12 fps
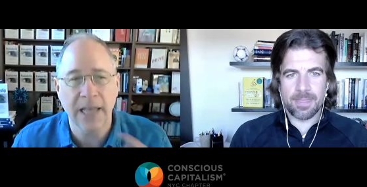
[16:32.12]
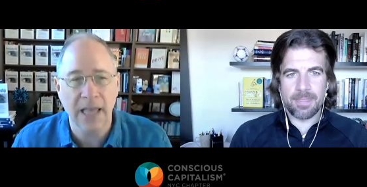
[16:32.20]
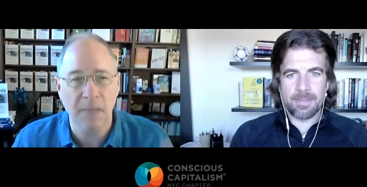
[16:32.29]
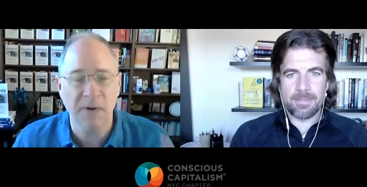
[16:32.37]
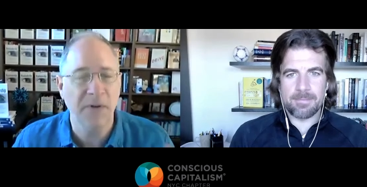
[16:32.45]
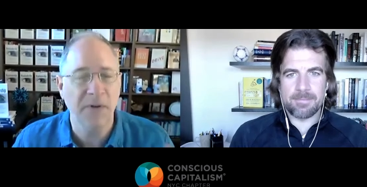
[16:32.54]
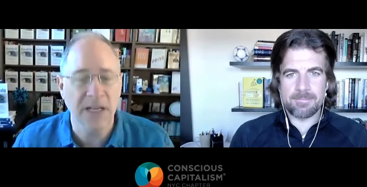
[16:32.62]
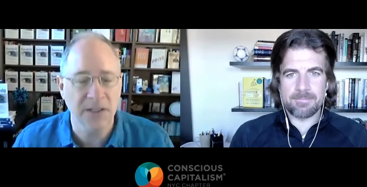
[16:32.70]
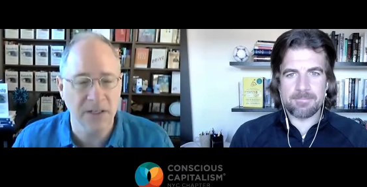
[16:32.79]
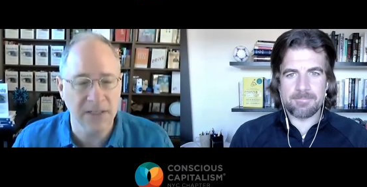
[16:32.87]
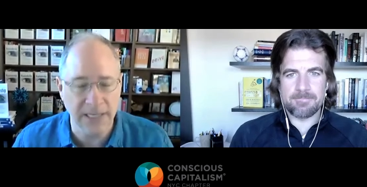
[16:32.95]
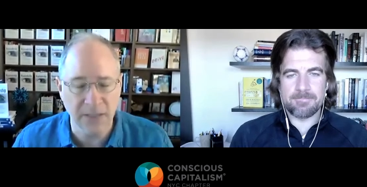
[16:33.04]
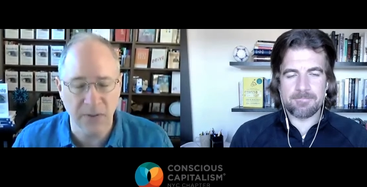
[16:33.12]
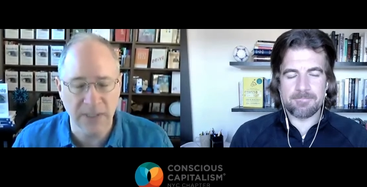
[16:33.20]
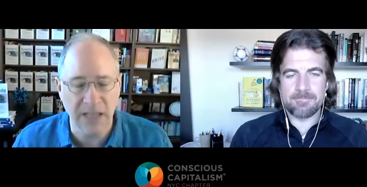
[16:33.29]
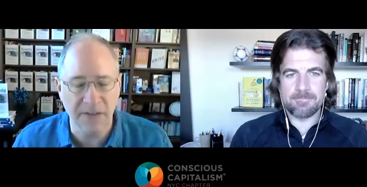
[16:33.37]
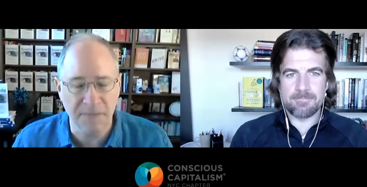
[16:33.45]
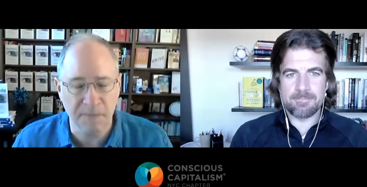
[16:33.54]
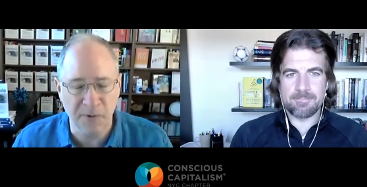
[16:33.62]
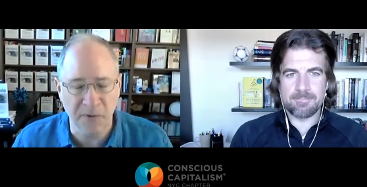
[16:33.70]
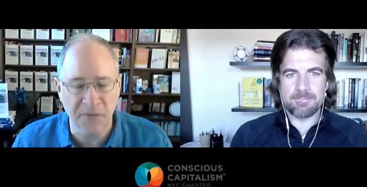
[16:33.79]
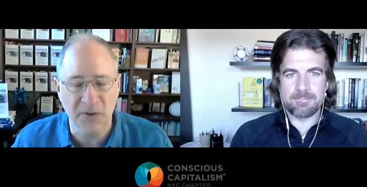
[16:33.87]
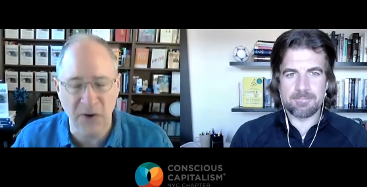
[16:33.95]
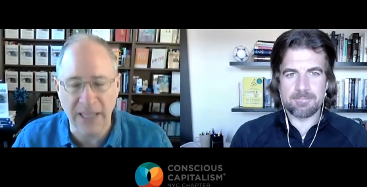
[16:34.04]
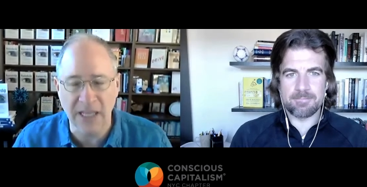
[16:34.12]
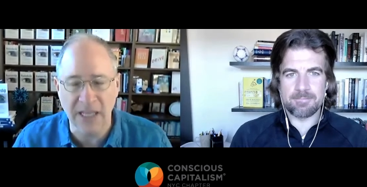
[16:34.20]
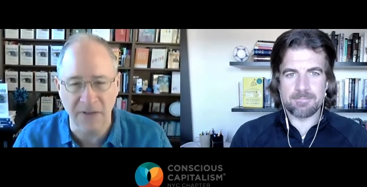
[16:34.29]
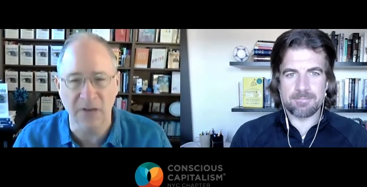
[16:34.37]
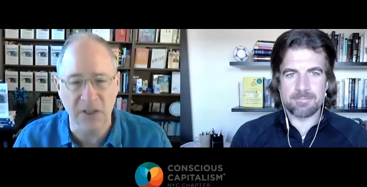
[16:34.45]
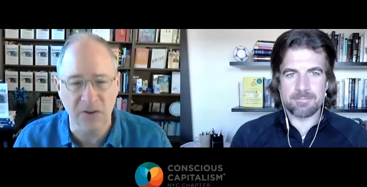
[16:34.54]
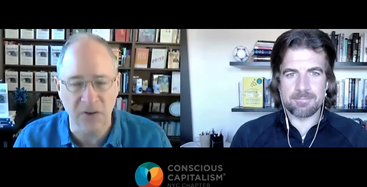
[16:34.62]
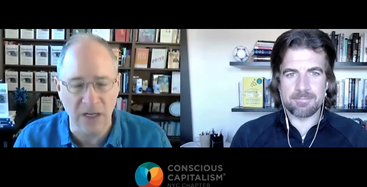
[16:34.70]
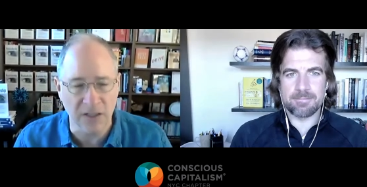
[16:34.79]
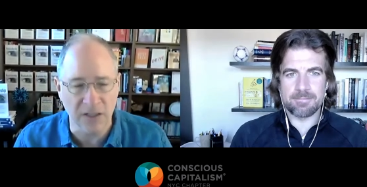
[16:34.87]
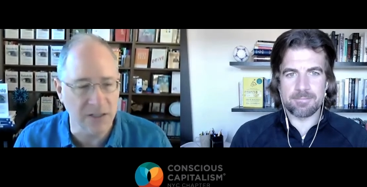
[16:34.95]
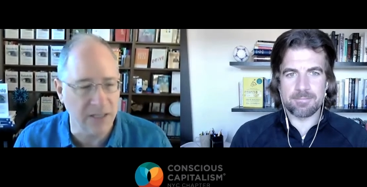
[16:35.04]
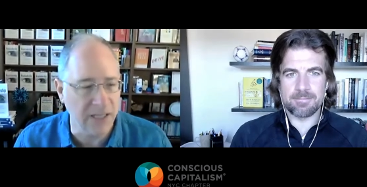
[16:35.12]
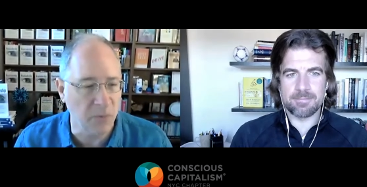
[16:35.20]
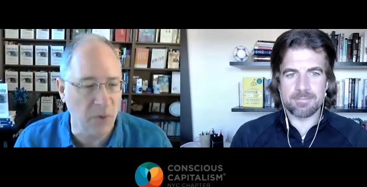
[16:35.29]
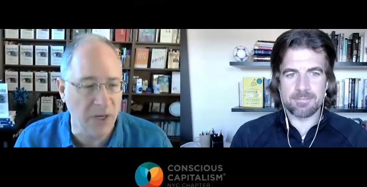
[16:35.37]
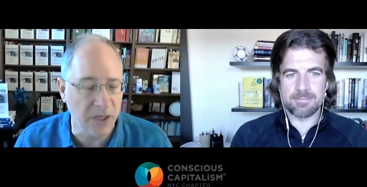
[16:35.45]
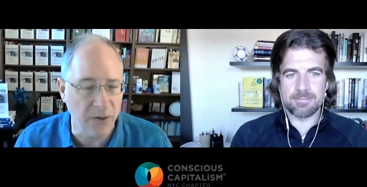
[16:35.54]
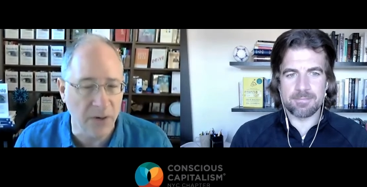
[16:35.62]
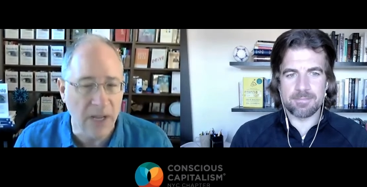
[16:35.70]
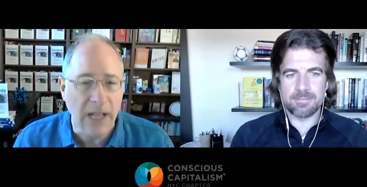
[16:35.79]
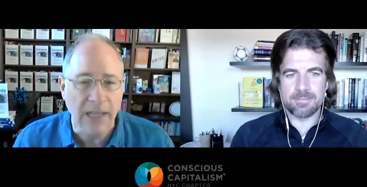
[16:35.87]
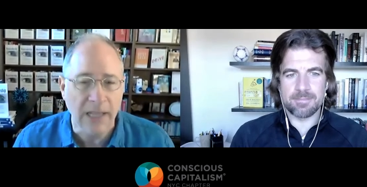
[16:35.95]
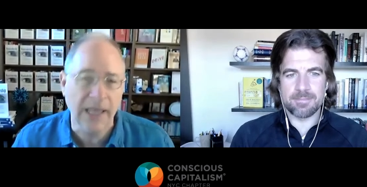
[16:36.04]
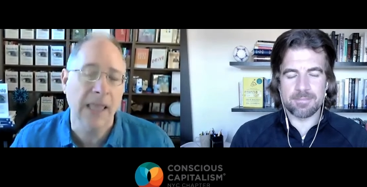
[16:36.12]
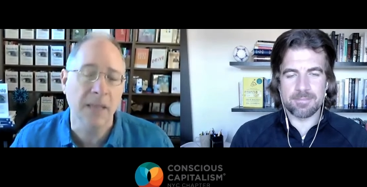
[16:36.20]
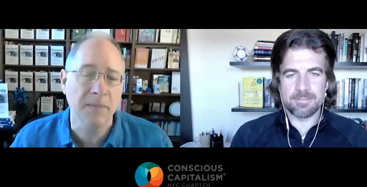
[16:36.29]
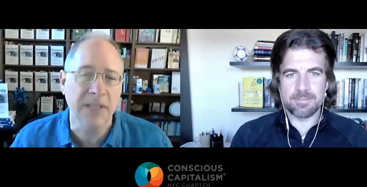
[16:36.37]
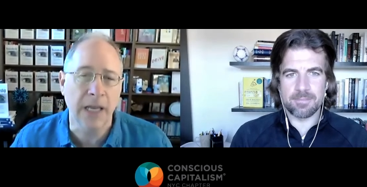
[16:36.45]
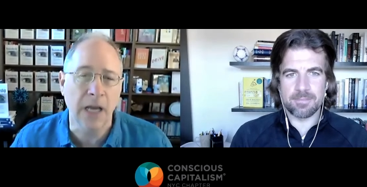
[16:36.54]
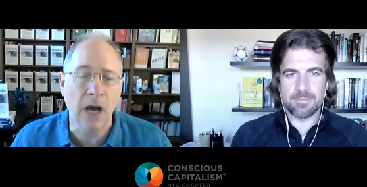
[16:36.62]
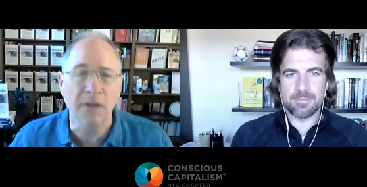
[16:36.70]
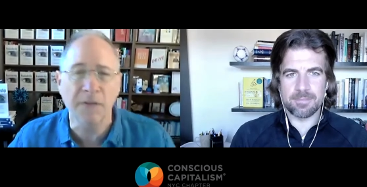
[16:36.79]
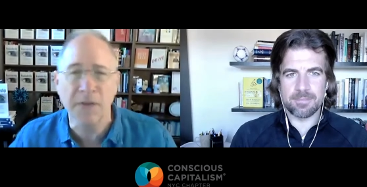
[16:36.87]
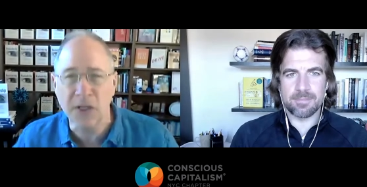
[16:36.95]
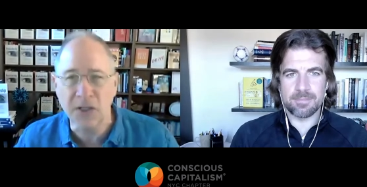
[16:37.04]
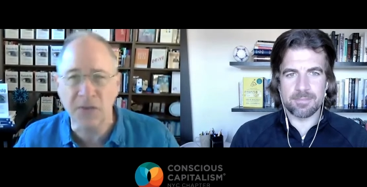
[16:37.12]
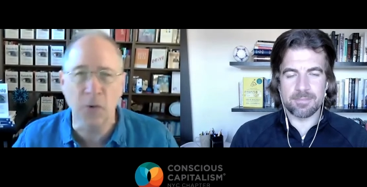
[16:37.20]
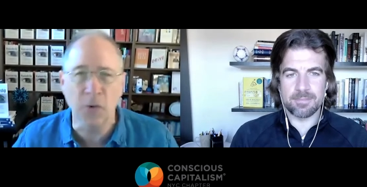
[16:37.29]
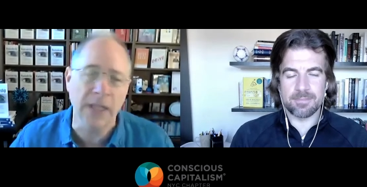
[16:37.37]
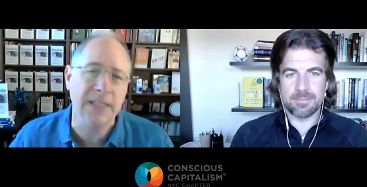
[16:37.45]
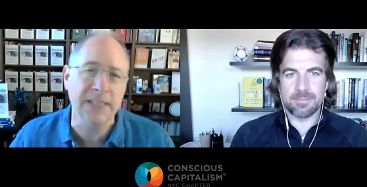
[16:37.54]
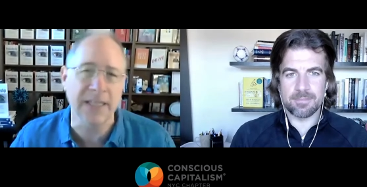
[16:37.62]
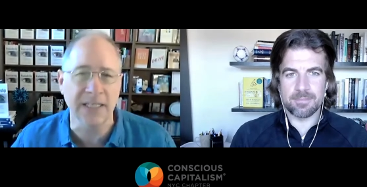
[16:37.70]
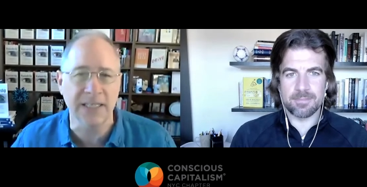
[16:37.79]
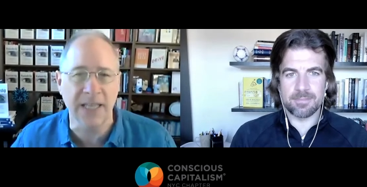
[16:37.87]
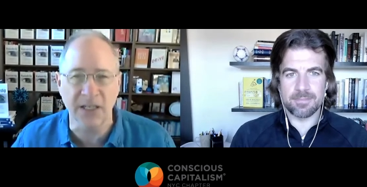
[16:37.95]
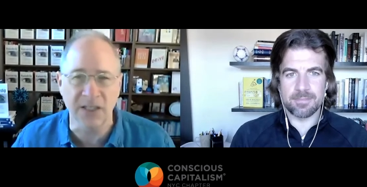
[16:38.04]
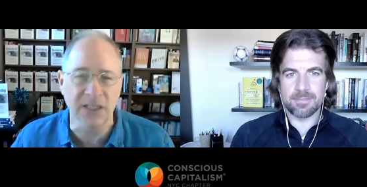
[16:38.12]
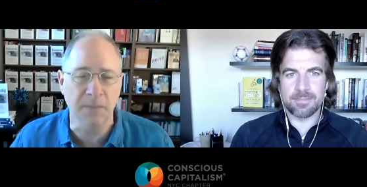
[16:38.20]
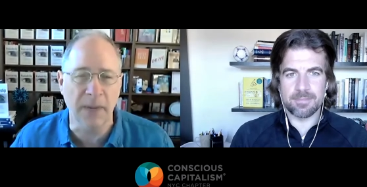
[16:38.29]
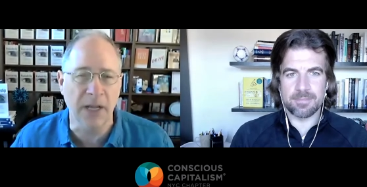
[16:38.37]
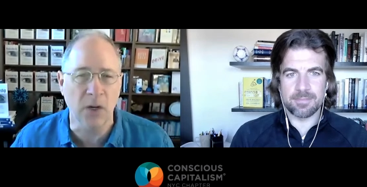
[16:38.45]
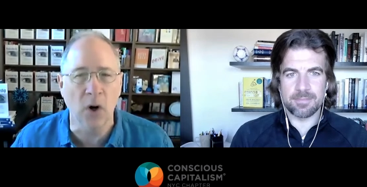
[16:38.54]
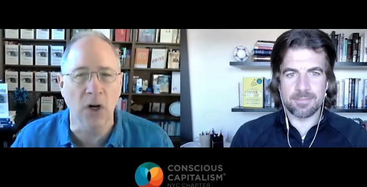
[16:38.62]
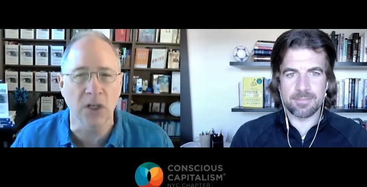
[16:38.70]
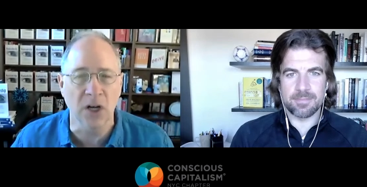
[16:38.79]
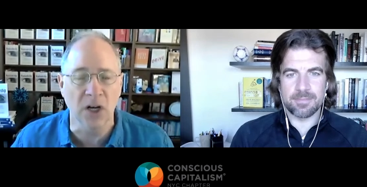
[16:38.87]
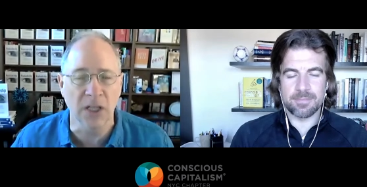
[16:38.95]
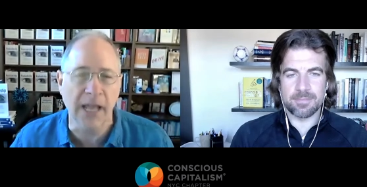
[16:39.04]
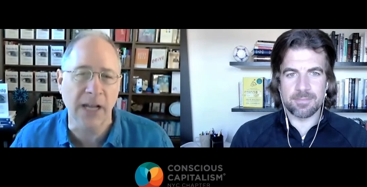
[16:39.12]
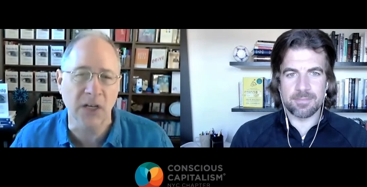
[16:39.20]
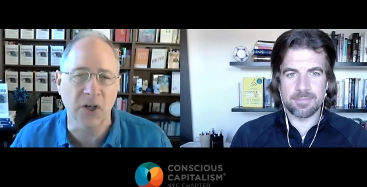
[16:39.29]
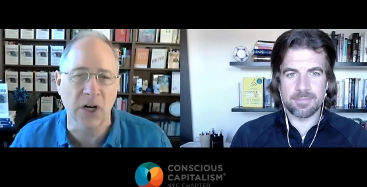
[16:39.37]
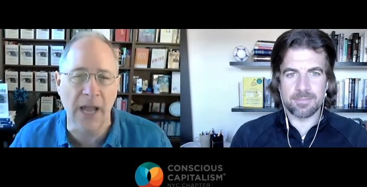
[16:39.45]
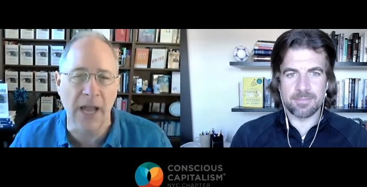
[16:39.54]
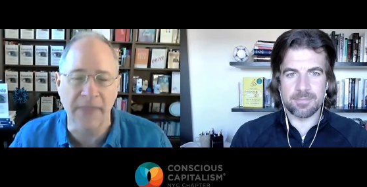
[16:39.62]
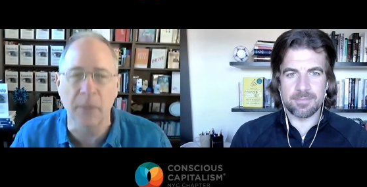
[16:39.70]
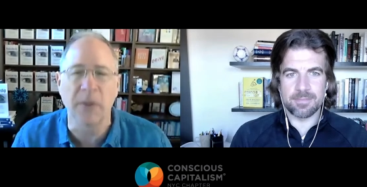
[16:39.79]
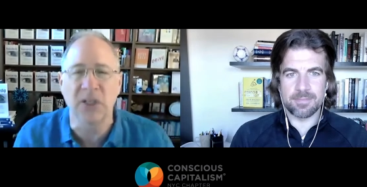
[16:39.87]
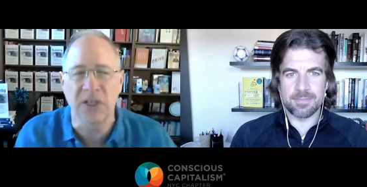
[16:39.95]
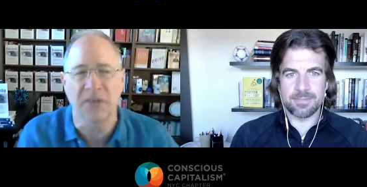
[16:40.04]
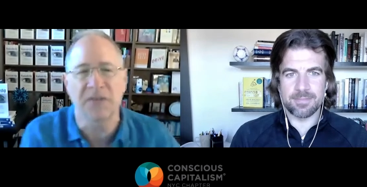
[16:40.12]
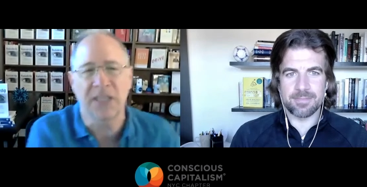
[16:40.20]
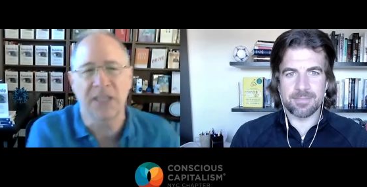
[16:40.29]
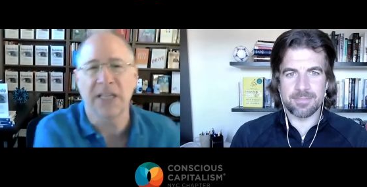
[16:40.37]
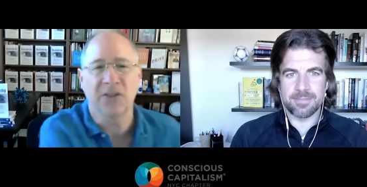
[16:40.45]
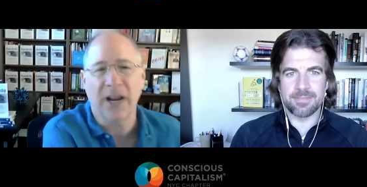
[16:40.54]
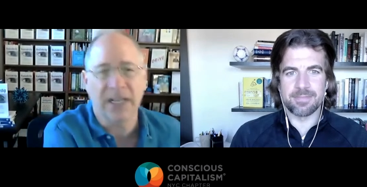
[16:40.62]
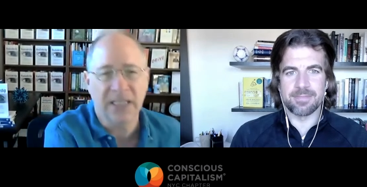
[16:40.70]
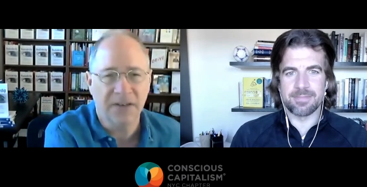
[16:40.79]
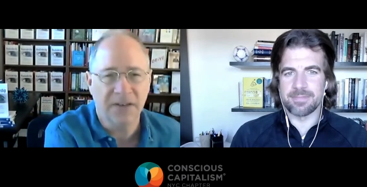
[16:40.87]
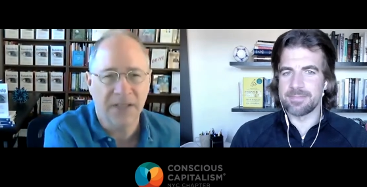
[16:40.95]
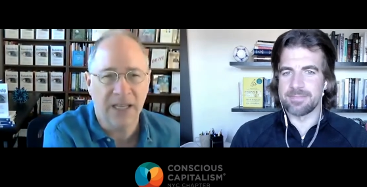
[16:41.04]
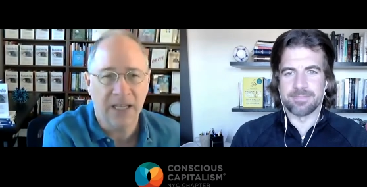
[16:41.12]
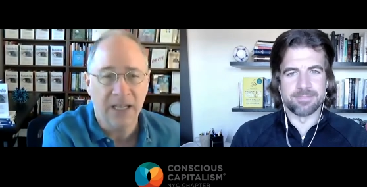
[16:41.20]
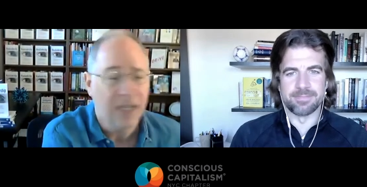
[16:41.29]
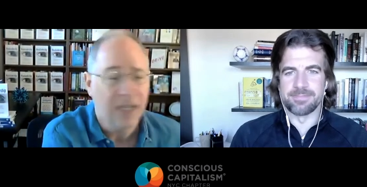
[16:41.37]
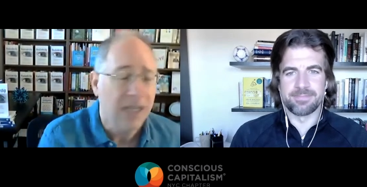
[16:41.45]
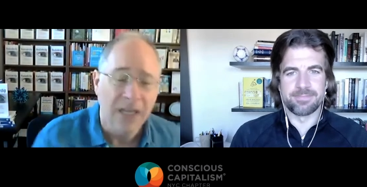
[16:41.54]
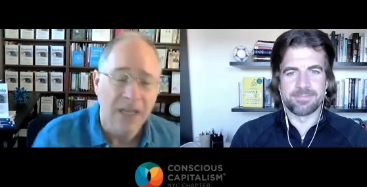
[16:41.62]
Speaker 1: of professors, I do a lot of training of other instructors at NYU. A lot of them say, oh, the first four to six sessions of my course are lecture, and then we shift to the interactivity. Mm.